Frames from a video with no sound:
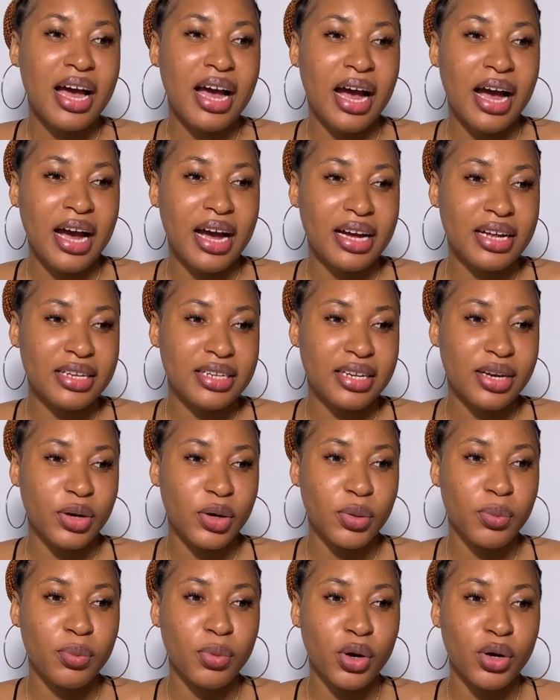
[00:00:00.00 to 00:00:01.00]
and
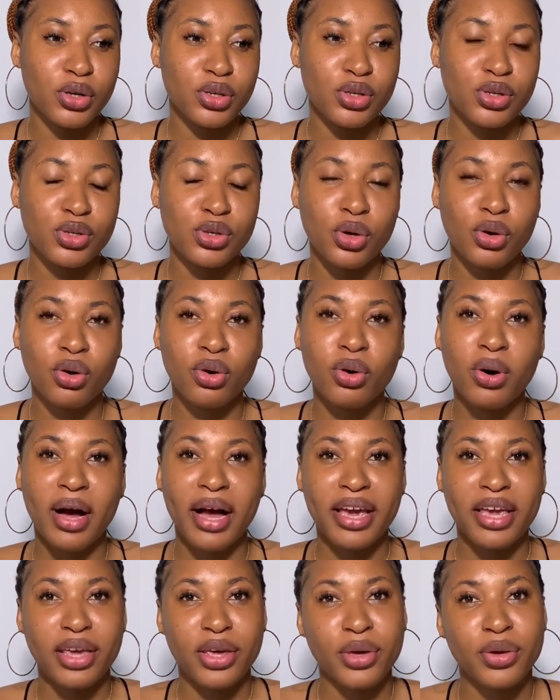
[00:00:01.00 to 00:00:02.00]
um, also
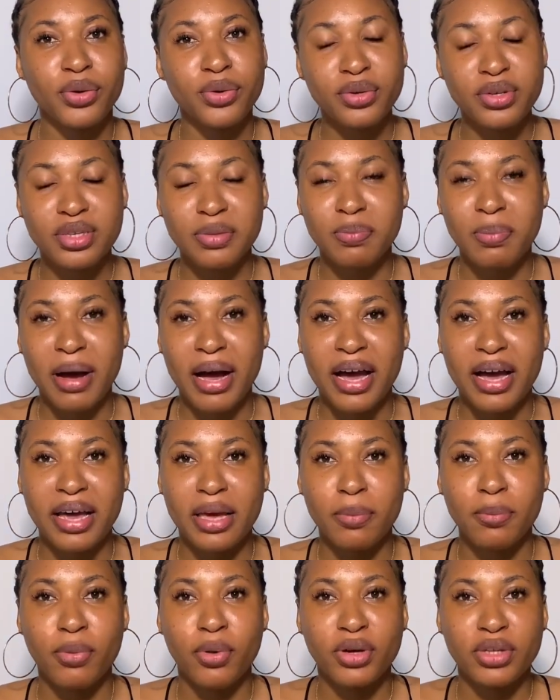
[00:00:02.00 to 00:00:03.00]
i use
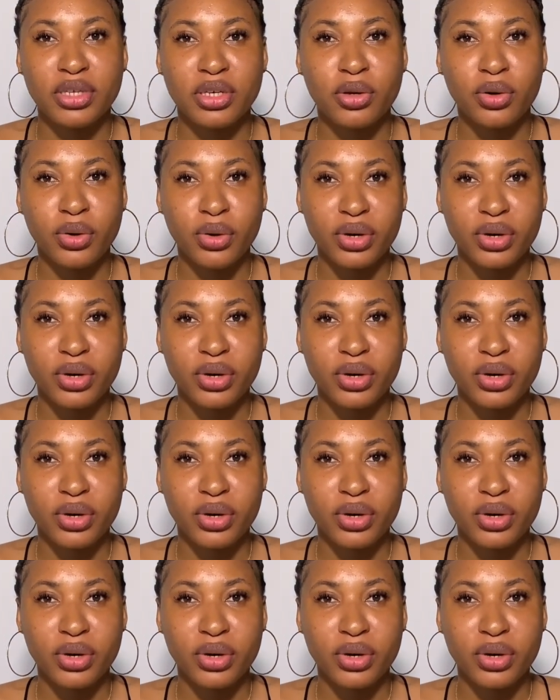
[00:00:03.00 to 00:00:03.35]
my body